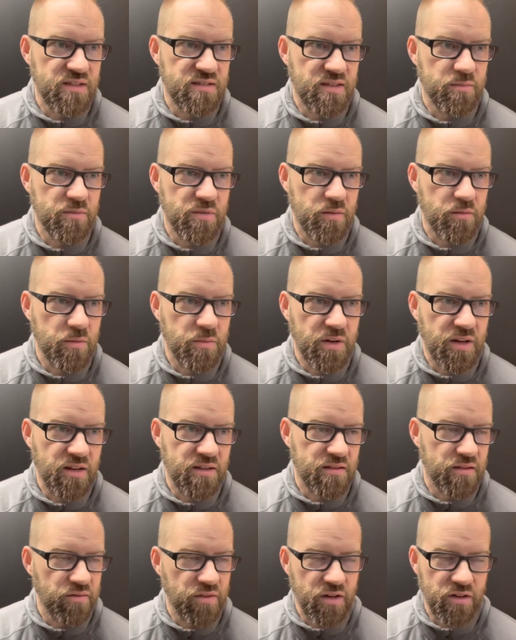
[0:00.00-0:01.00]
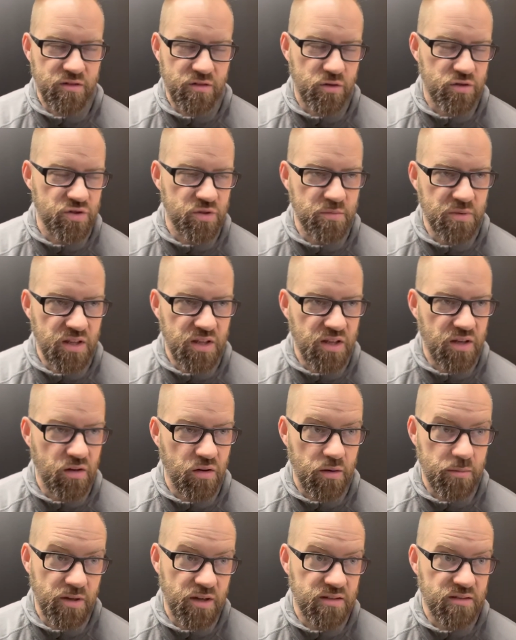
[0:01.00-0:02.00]
symptoms because of their social media or
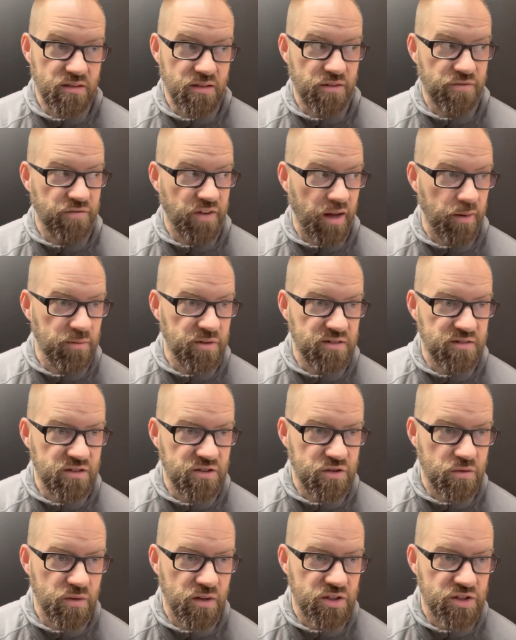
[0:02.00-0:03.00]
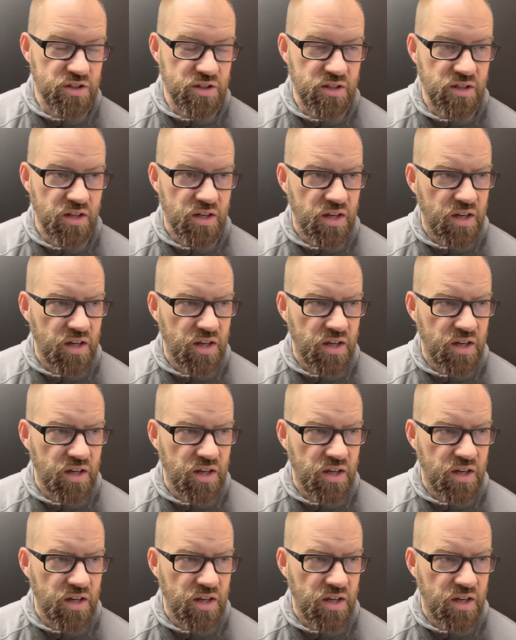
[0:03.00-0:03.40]
because of their family situation.